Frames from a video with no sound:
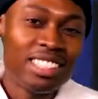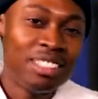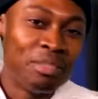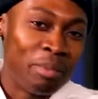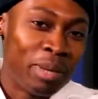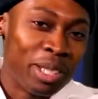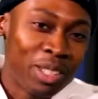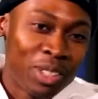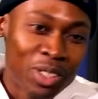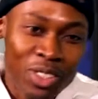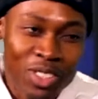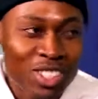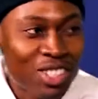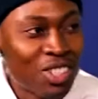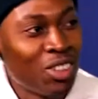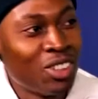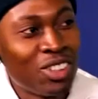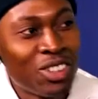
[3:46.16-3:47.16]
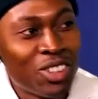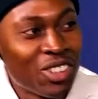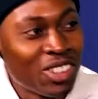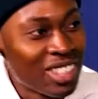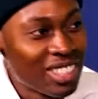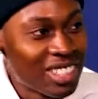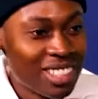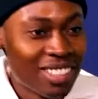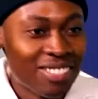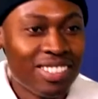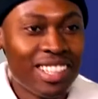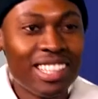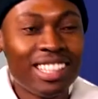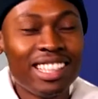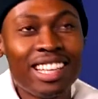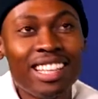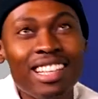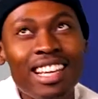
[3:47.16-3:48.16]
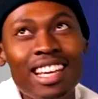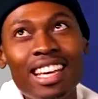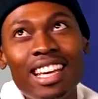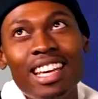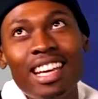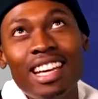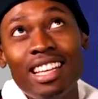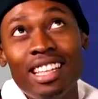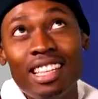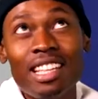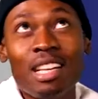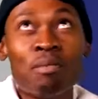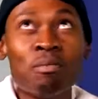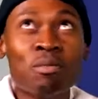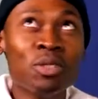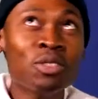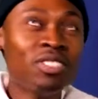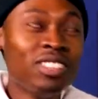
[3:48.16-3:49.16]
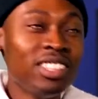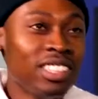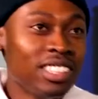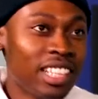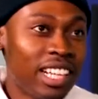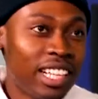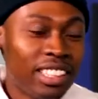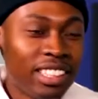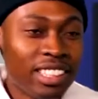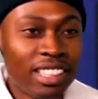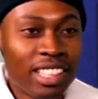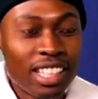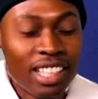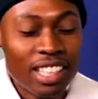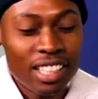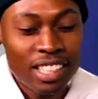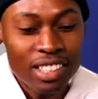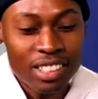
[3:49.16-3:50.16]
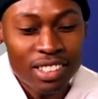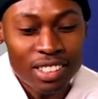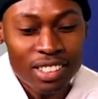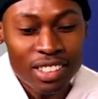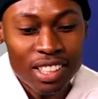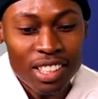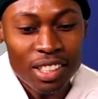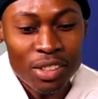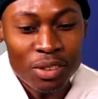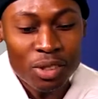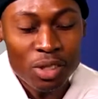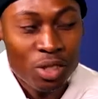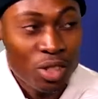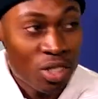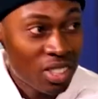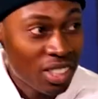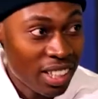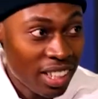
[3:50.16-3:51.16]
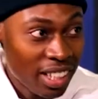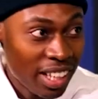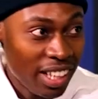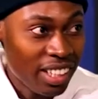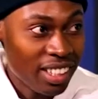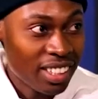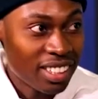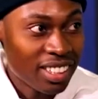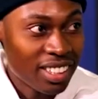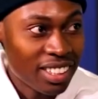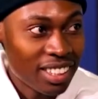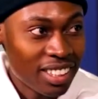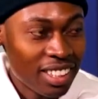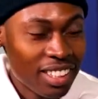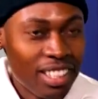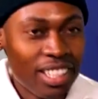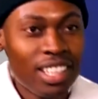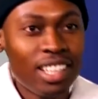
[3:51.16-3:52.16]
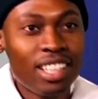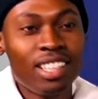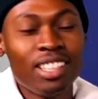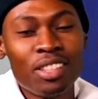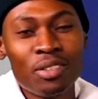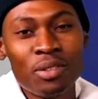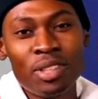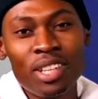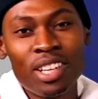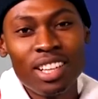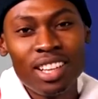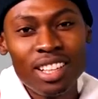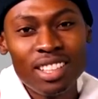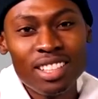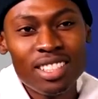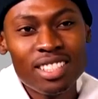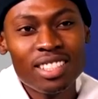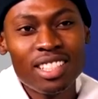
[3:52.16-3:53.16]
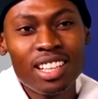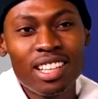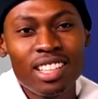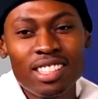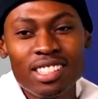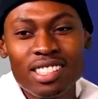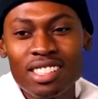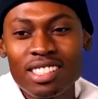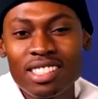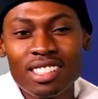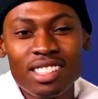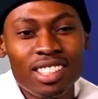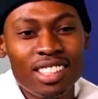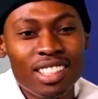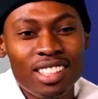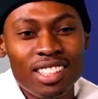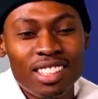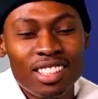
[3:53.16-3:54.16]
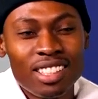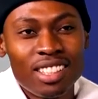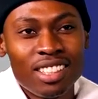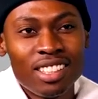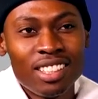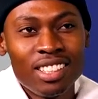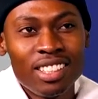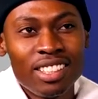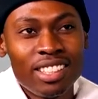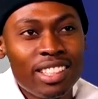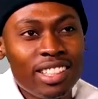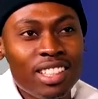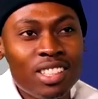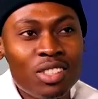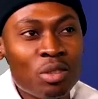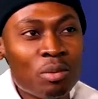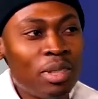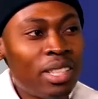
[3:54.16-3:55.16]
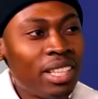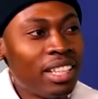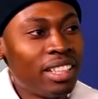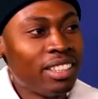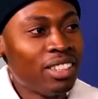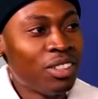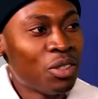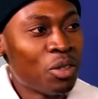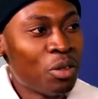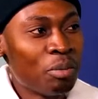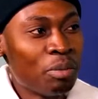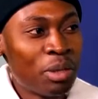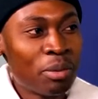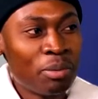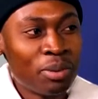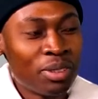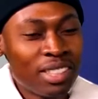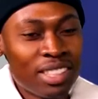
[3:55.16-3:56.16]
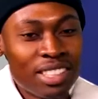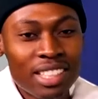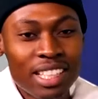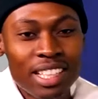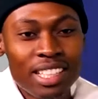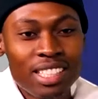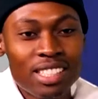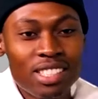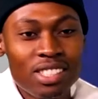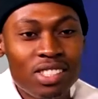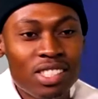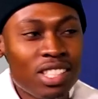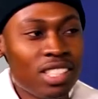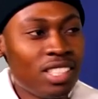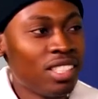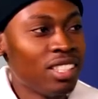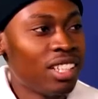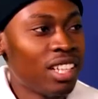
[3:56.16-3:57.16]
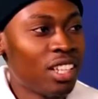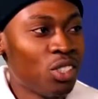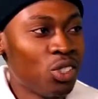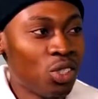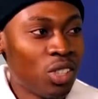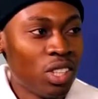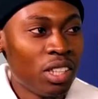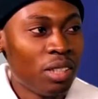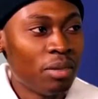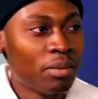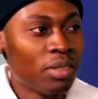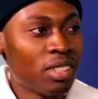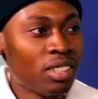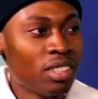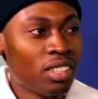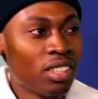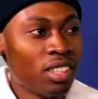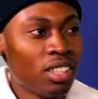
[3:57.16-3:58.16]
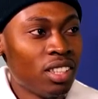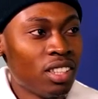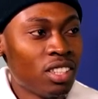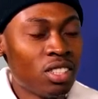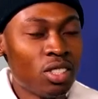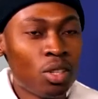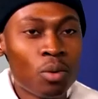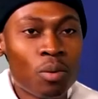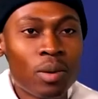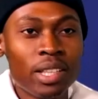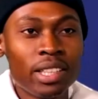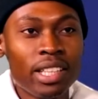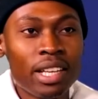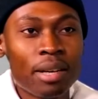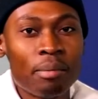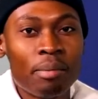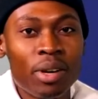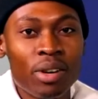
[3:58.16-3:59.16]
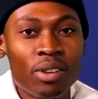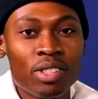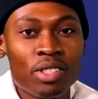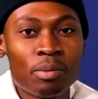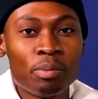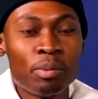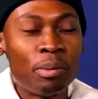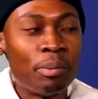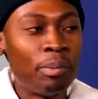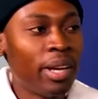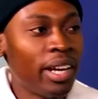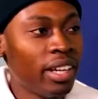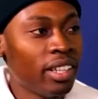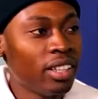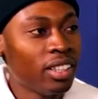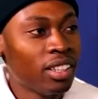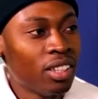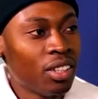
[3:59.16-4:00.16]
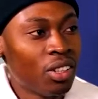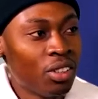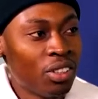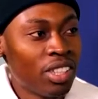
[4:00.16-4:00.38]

be a doctor or a lawyer and stuff like that. And then I moved this side in, it was 2008. And then when I got this side, it clicked to me that, people this side are just chasing their dreams. It's not what their parents prepared on the